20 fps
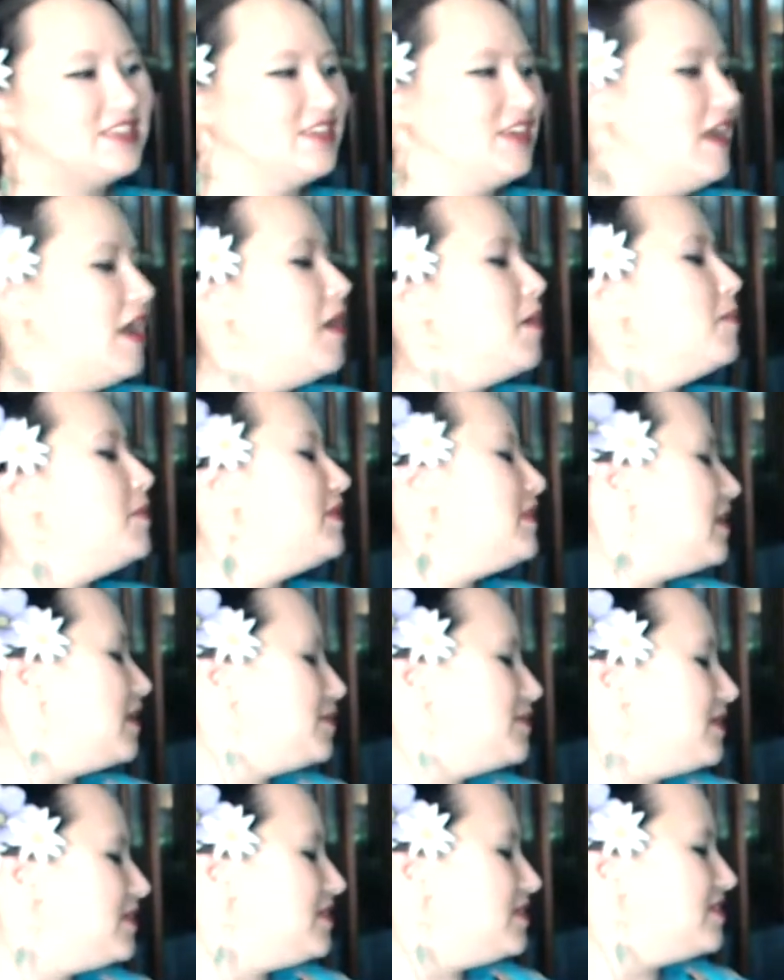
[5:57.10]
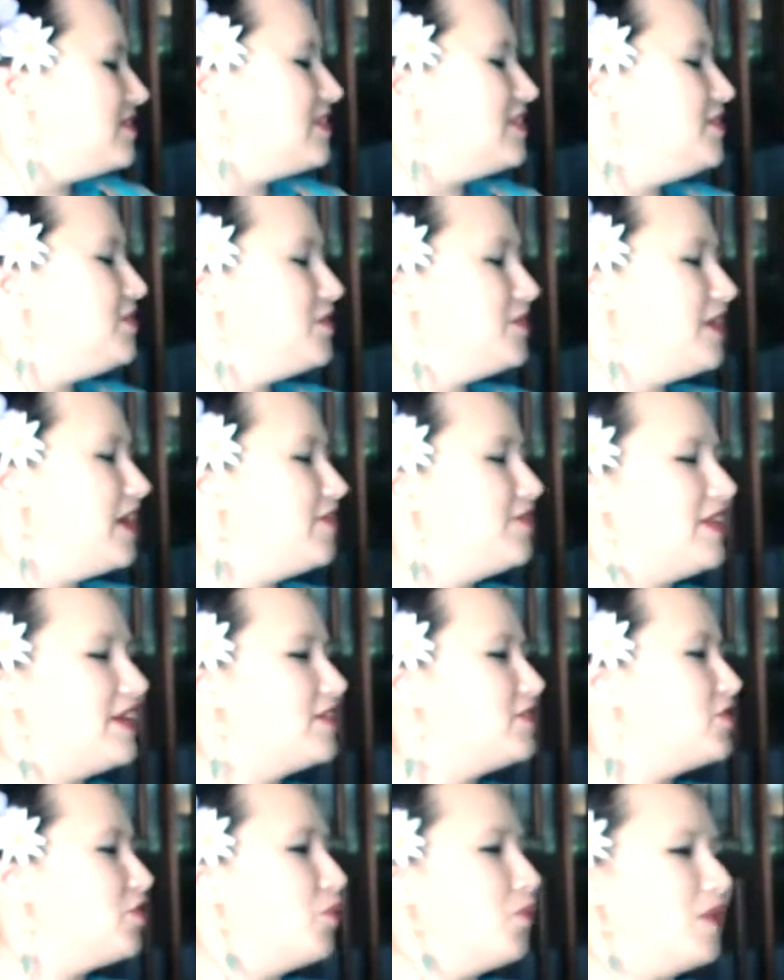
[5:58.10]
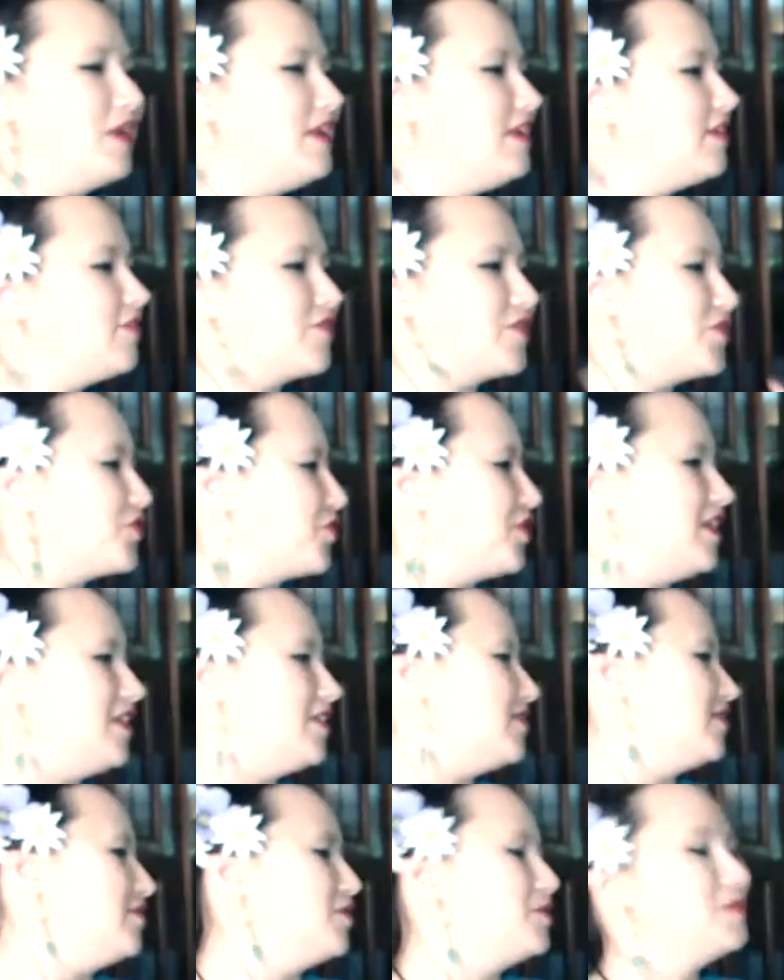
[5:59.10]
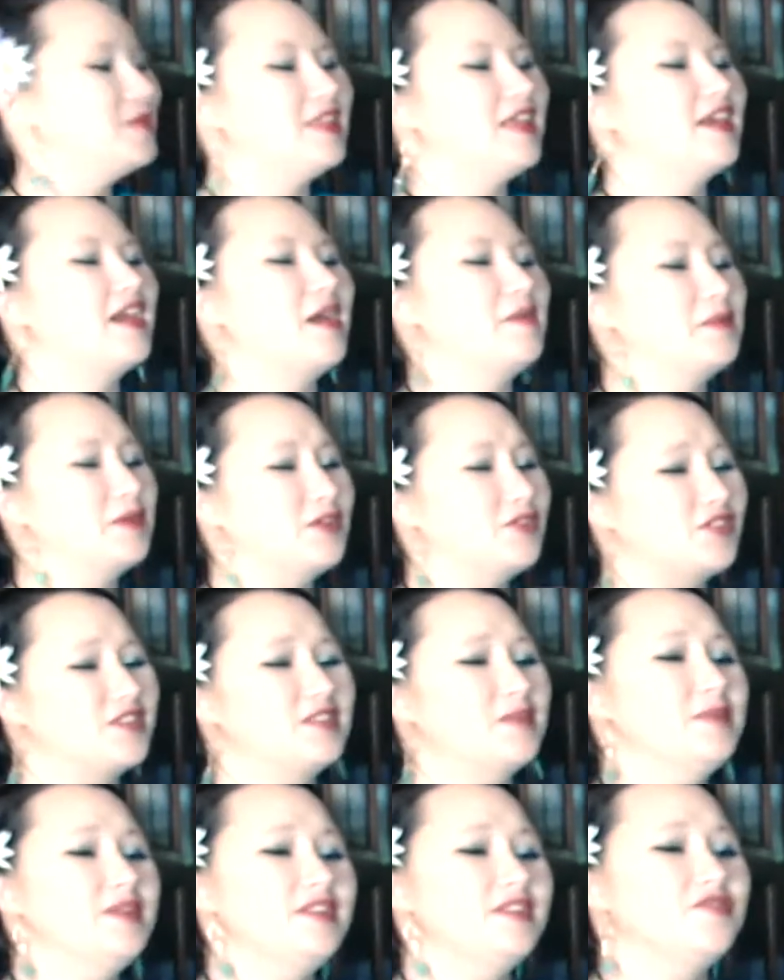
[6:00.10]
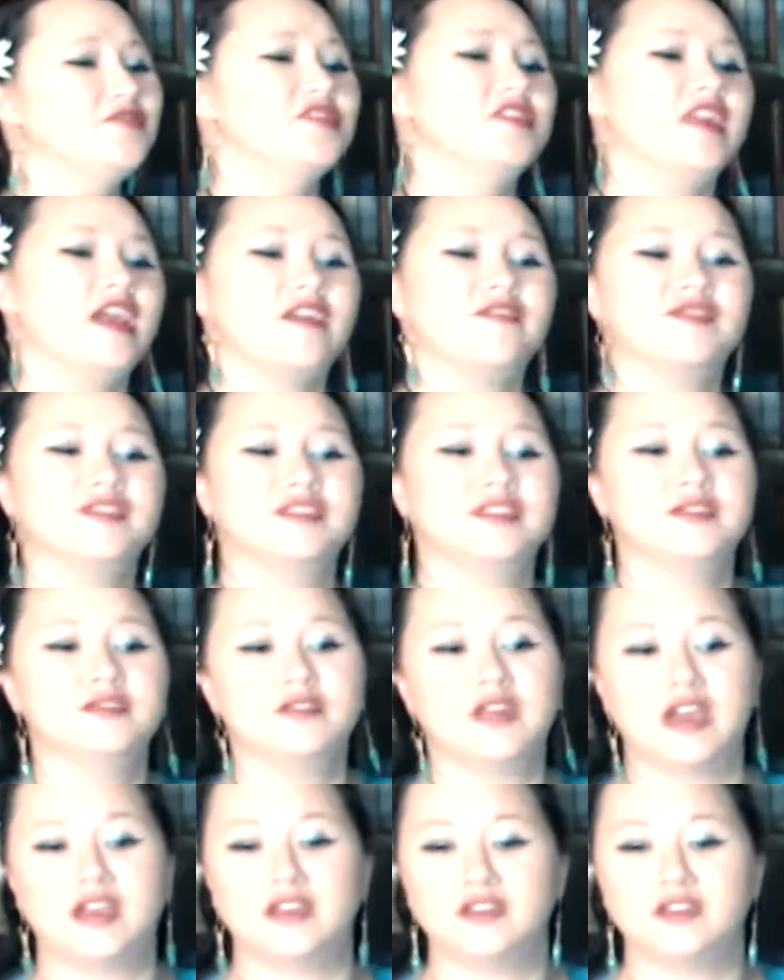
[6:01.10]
But the other side is then you can have like 20 different drinks. So you'll be like, I'm going to drink something different every single night.